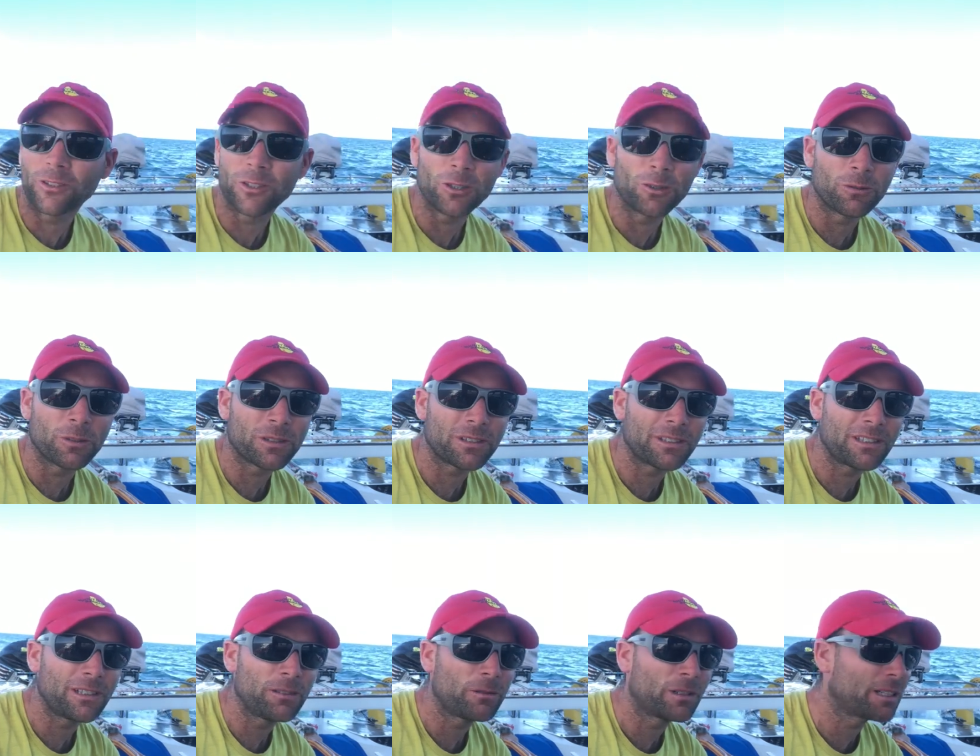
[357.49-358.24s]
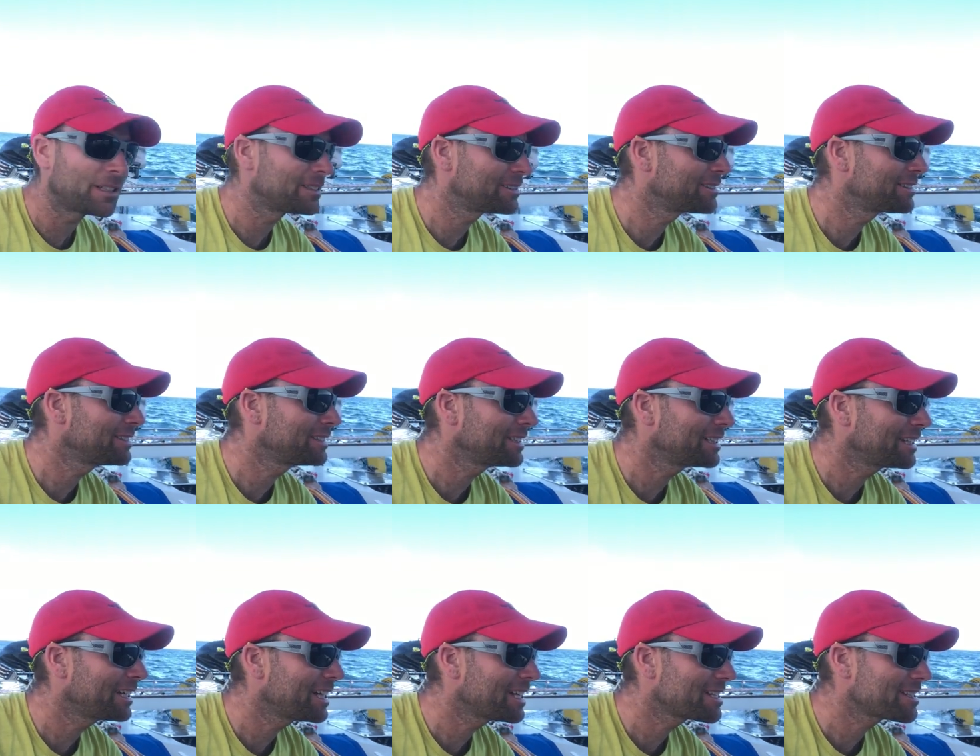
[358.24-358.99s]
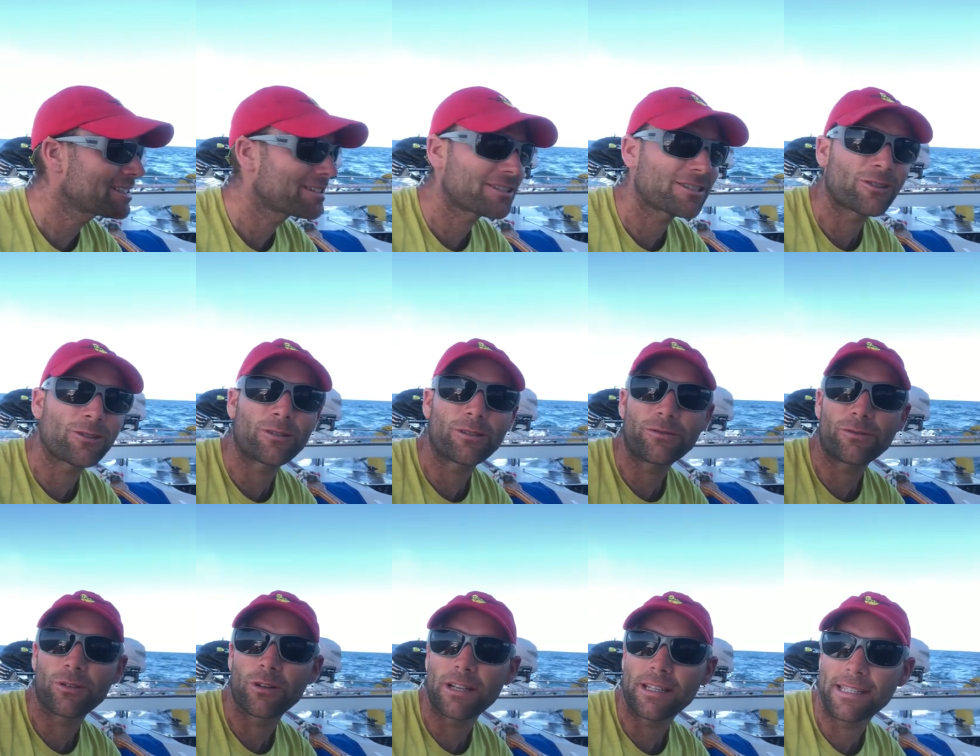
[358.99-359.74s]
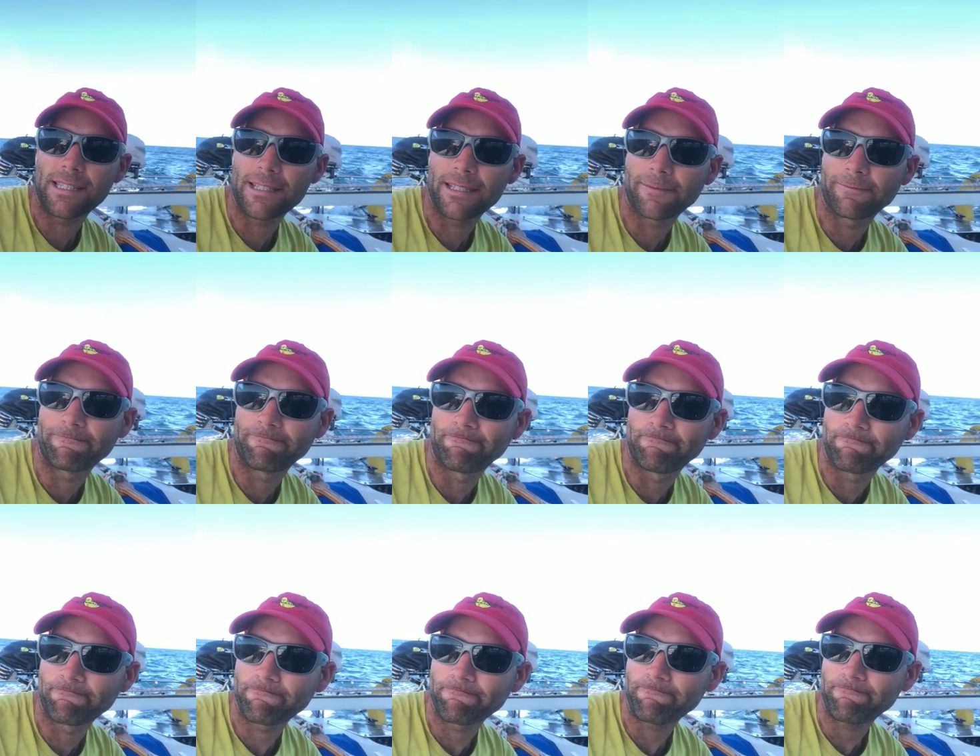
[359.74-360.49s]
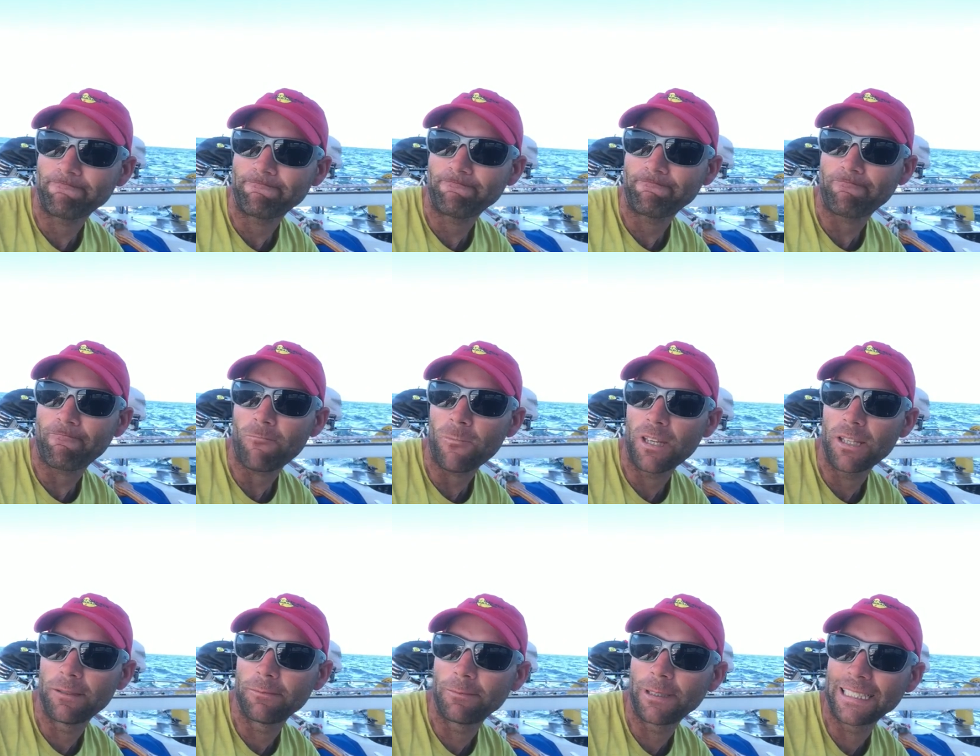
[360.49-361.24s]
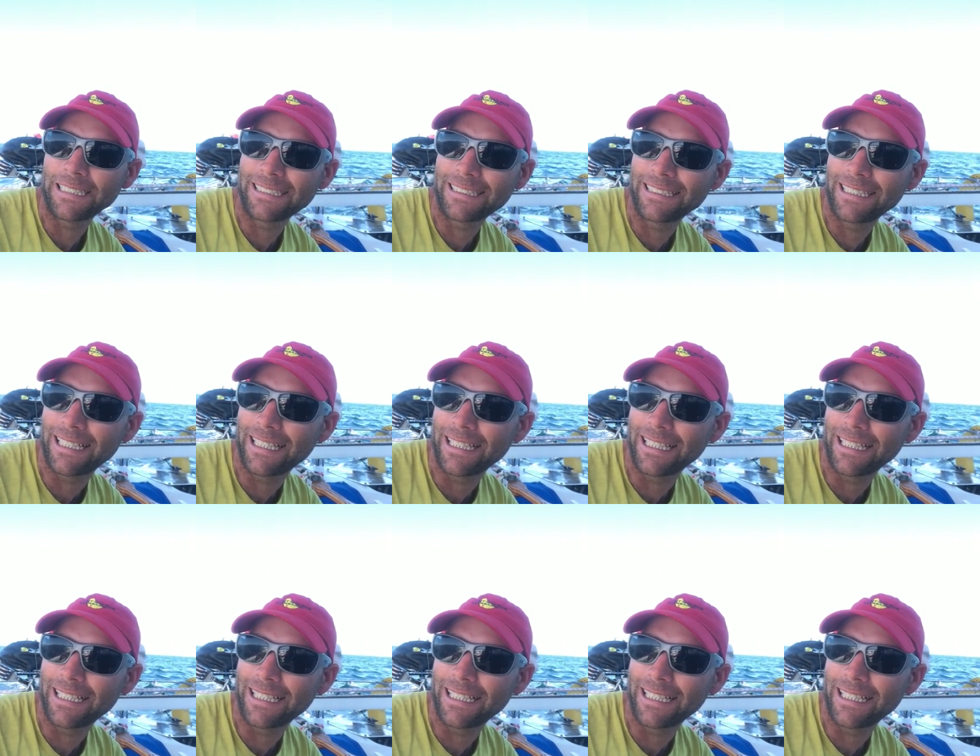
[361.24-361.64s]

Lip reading: So we'll see what it has in store for us. But